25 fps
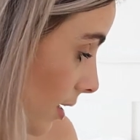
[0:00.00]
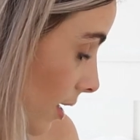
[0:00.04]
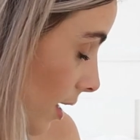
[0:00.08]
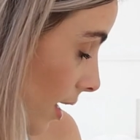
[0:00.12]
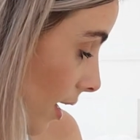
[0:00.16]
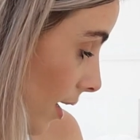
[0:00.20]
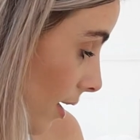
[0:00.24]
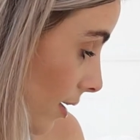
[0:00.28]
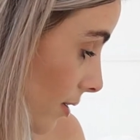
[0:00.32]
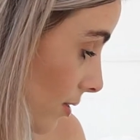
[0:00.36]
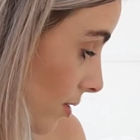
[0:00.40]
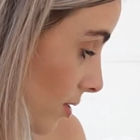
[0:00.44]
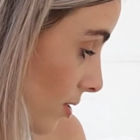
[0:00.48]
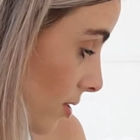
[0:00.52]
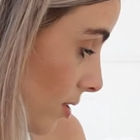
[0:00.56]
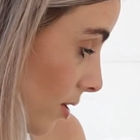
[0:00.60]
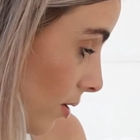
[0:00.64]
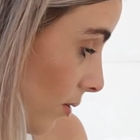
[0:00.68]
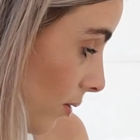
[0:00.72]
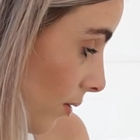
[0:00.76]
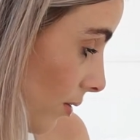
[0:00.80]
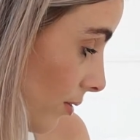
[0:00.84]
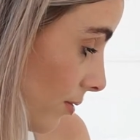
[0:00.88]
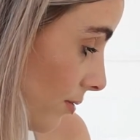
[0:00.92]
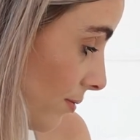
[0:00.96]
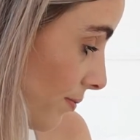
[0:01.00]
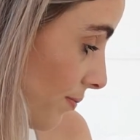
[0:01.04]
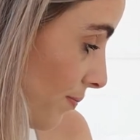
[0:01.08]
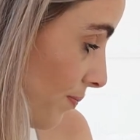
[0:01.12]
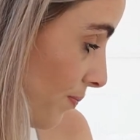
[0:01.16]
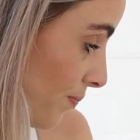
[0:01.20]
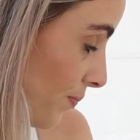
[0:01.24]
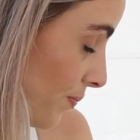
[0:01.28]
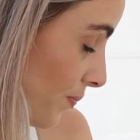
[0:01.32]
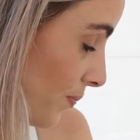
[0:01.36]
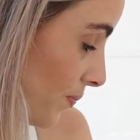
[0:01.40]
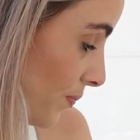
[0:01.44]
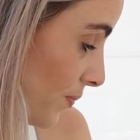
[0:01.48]
and so on.
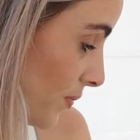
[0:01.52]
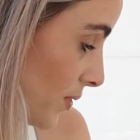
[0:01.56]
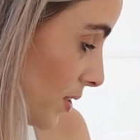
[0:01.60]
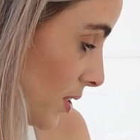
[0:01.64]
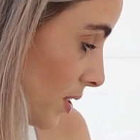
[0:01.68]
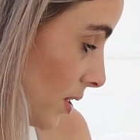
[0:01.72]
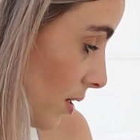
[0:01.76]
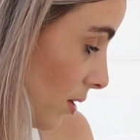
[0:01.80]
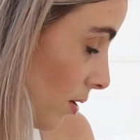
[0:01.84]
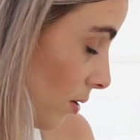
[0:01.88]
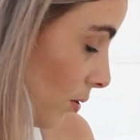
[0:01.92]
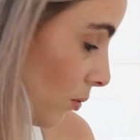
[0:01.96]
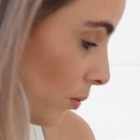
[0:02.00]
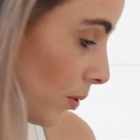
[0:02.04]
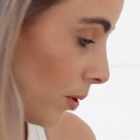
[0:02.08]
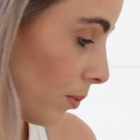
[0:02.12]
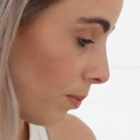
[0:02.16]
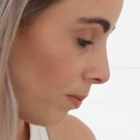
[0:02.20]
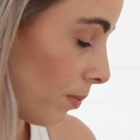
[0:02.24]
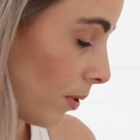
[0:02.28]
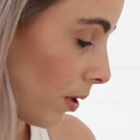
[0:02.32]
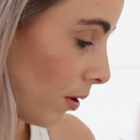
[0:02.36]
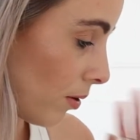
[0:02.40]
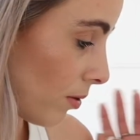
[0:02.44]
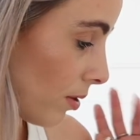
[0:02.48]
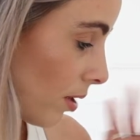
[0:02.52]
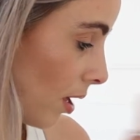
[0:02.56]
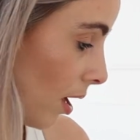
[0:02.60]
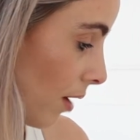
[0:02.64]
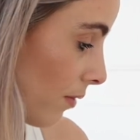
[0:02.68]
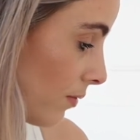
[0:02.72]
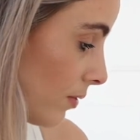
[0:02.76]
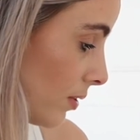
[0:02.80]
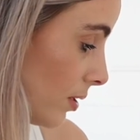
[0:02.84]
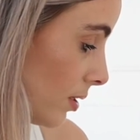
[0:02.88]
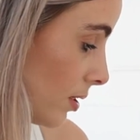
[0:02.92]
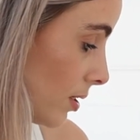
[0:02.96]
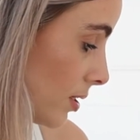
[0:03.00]
So we both
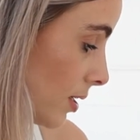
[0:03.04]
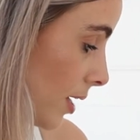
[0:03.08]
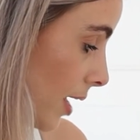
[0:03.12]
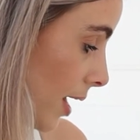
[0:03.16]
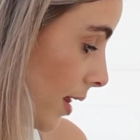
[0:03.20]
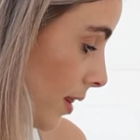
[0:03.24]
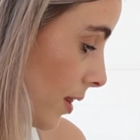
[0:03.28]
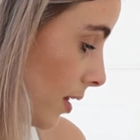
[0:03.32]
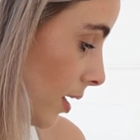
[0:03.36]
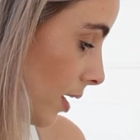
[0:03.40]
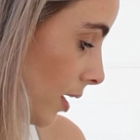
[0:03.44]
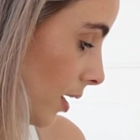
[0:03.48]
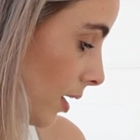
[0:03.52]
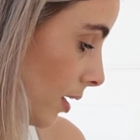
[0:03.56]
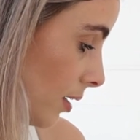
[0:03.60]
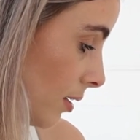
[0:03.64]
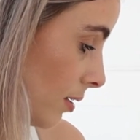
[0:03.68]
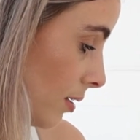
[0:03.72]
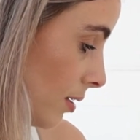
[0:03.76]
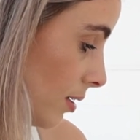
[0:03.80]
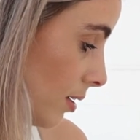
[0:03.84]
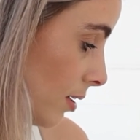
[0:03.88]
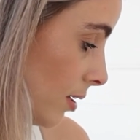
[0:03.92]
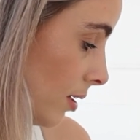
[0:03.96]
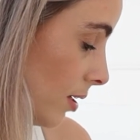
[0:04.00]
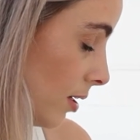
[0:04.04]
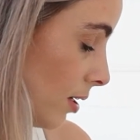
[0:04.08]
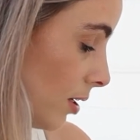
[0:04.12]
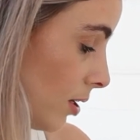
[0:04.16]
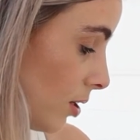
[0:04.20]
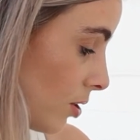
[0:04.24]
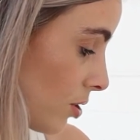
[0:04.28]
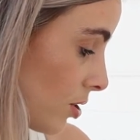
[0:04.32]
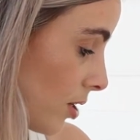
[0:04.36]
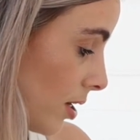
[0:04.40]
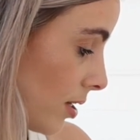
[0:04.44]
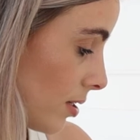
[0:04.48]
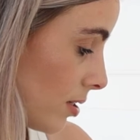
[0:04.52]
have it, and then
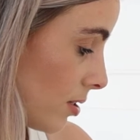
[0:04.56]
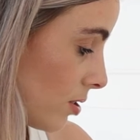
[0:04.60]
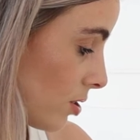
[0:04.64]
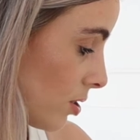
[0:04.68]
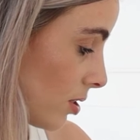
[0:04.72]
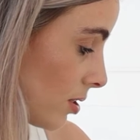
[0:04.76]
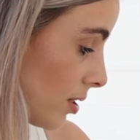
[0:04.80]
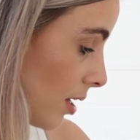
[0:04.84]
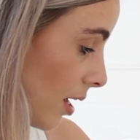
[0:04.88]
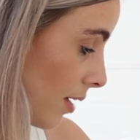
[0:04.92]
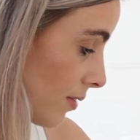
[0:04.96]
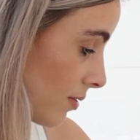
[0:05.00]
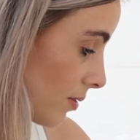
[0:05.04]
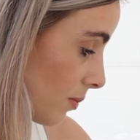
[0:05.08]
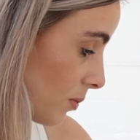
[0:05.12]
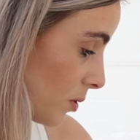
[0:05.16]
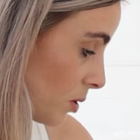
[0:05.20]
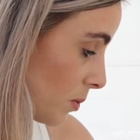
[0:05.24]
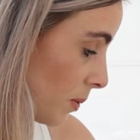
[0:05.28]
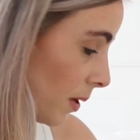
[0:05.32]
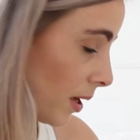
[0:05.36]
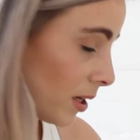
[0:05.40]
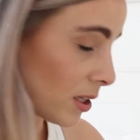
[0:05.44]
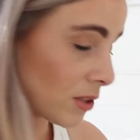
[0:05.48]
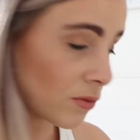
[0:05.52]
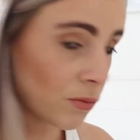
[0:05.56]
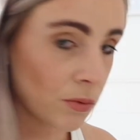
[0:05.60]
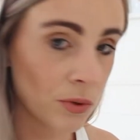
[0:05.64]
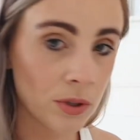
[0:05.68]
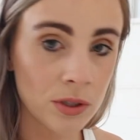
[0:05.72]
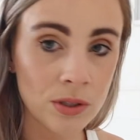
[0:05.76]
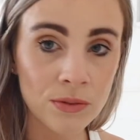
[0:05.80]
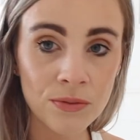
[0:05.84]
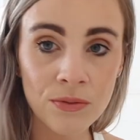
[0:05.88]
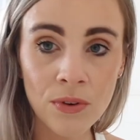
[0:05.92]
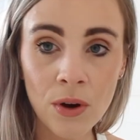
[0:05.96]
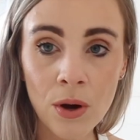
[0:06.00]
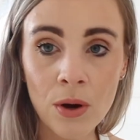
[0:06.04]
Jason just has some space for
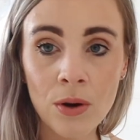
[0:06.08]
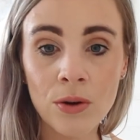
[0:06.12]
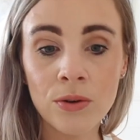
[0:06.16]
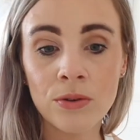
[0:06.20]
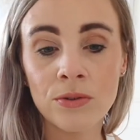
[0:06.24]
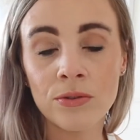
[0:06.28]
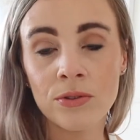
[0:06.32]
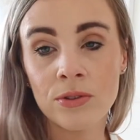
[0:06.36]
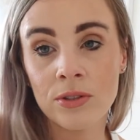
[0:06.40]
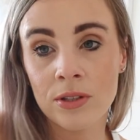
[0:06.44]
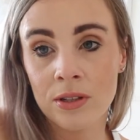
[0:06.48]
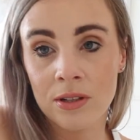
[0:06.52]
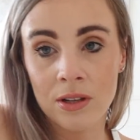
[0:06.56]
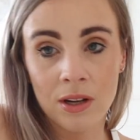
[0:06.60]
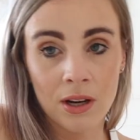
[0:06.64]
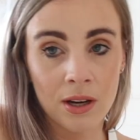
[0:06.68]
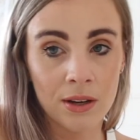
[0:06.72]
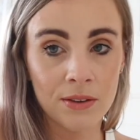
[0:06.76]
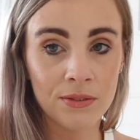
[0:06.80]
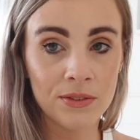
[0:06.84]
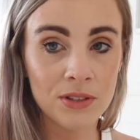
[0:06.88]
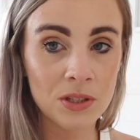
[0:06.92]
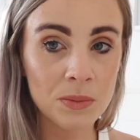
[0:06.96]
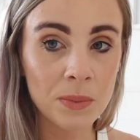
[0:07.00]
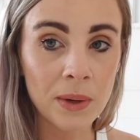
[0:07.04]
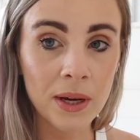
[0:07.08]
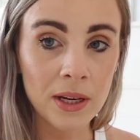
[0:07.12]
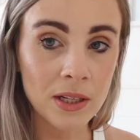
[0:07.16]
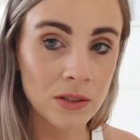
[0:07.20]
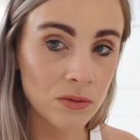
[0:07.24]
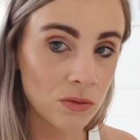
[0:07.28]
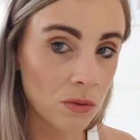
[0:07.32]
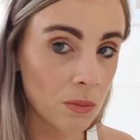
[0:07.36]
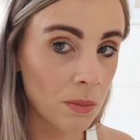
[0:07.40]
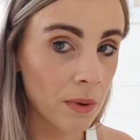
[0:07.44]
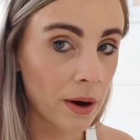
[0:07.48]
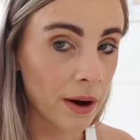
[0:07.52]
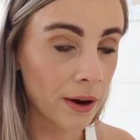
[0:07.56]
his phones, and I have a space
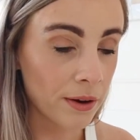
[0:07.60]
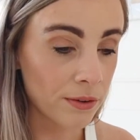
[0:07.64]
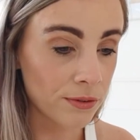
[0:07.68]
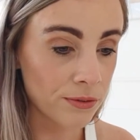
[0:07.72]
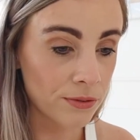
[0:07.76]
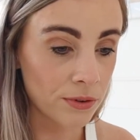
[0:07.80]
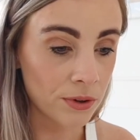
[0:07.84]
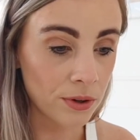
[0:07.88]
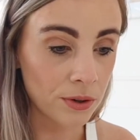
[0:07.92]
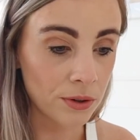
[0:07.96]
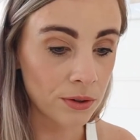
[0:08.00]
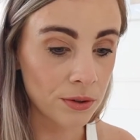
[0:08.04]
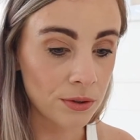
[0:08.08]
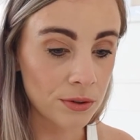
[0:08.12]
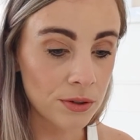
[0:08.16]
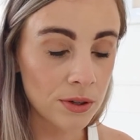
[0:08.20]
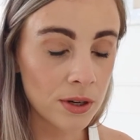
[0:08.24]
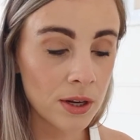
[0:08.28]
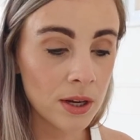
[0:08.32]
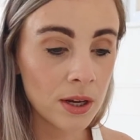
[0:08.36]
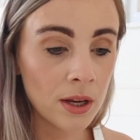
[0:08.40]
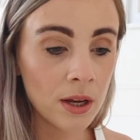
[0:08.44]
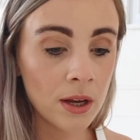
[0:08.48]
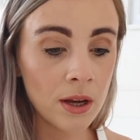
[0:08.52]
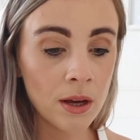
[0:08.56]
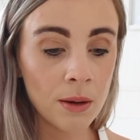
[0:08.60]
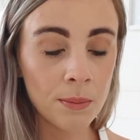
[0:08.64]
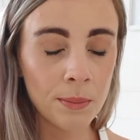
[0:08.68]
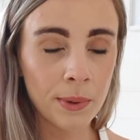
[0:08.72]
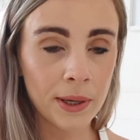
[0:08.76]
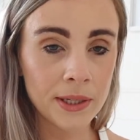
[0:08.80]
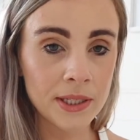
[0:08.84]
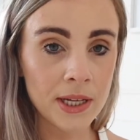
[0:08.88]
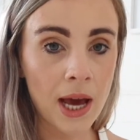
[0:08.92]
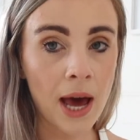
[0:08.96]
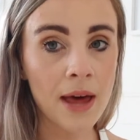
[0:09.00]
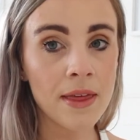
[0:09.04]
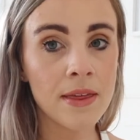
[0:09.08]
for my phone
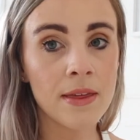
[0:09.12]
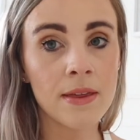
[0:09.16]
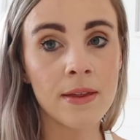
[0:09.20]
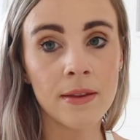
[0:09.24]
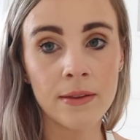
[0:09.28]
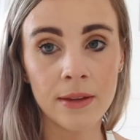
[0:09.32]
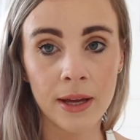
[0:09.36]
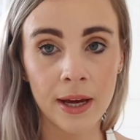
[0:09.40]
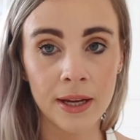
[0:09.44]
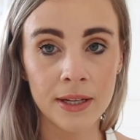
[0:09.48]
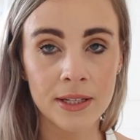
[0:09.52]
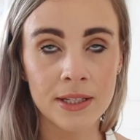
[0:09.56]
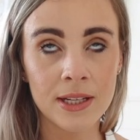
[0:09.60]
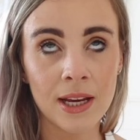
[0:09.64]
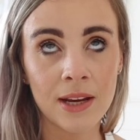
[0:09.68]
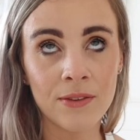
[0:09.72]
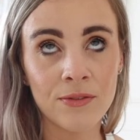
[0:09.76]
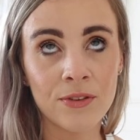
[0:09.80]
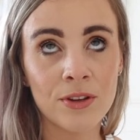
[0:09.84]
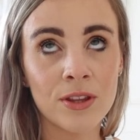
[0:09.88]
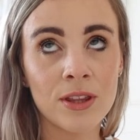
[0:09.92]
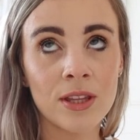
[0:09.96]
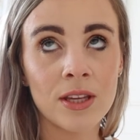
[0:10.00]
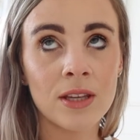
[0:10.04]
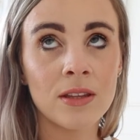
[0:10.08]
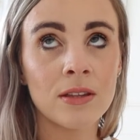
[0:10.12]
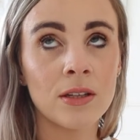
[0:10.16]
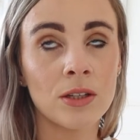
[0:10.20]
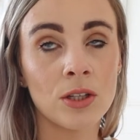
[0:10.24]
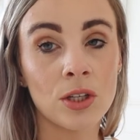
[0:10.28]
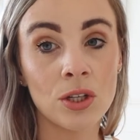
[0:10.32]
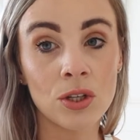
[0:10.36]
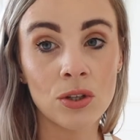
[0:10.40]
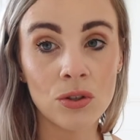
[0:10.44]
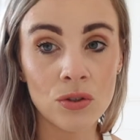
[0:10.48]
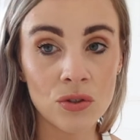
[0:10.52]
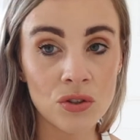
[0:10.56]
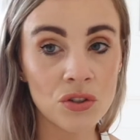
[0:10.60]
But other than that, everything that
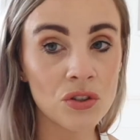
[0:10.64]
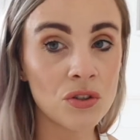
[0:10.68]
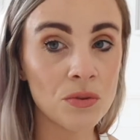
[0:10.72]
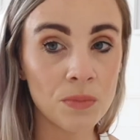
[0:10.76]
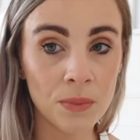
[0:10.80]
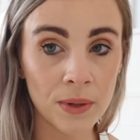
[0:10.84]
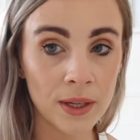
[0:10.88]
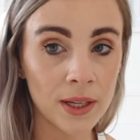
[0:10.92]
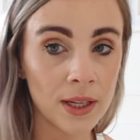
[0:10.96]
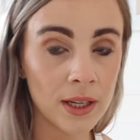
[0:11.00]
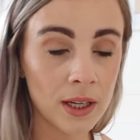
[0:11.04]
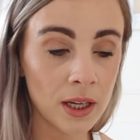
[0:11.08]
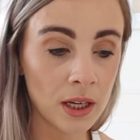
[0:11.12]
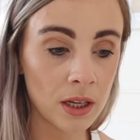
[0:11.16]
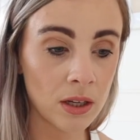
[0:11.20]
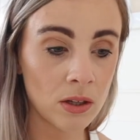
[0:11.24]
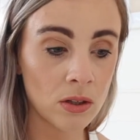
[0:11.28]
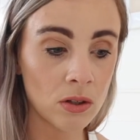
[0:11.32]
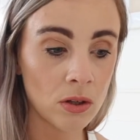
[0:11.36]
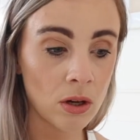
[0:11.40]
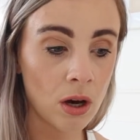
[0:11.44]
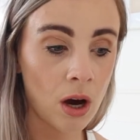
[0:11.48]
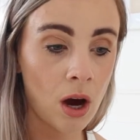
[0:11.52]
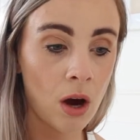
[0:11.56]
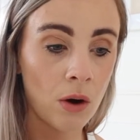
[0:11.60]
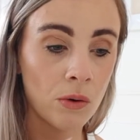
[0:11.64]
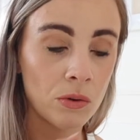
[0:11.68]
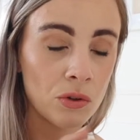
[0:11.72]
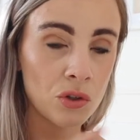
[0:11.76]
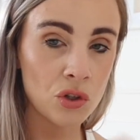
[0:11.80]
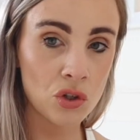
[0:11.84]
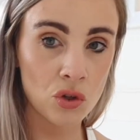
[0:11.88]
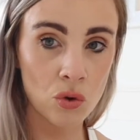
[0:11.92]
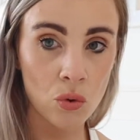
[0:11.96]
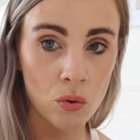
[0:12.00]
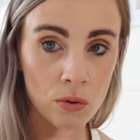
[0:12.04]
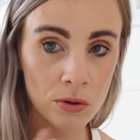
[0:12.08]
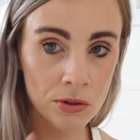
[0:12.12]
used to be in our
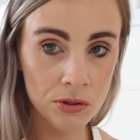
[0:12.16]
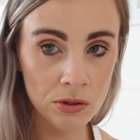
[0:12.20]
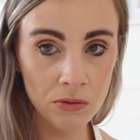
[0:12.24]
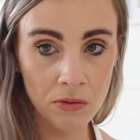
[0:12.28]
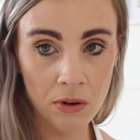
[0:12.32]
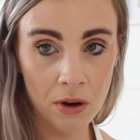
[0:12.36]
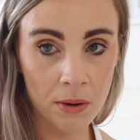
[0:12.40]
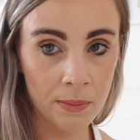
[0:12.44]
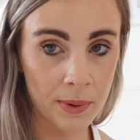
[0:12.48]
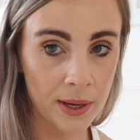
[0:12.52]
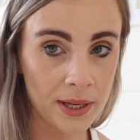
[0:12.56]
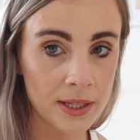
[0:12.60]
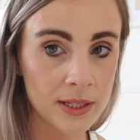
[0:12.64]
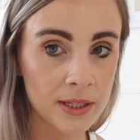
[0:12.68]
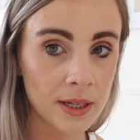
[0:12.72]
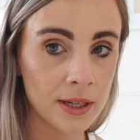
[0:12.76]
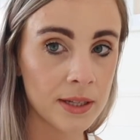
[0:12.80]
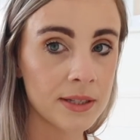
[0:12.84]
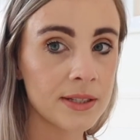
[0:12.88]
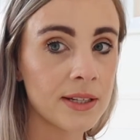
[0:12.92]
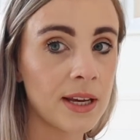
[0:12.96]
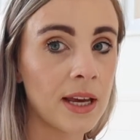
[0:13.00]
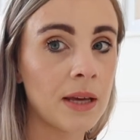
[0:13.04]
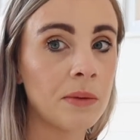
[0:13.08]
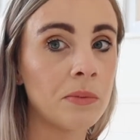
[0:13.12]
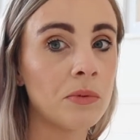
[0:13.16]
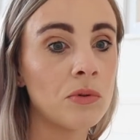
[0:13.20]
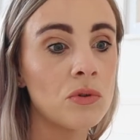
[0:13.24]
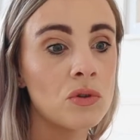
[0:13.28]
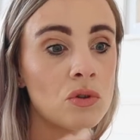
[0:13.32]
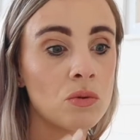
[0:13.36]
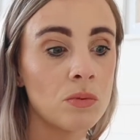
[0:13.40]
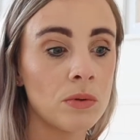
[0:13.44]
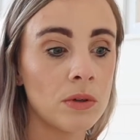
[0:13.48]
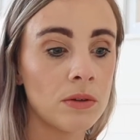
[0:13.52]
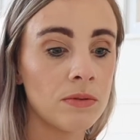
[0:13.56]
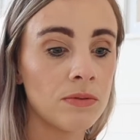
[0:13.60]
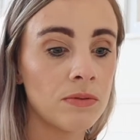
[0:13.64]
drawers or our bedside tables,
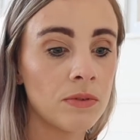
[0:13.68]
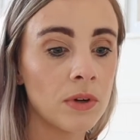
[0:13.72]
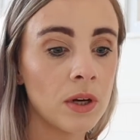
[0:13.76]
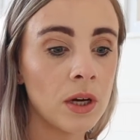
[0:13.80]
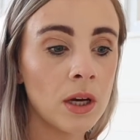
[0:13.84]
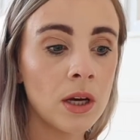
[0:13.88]
we've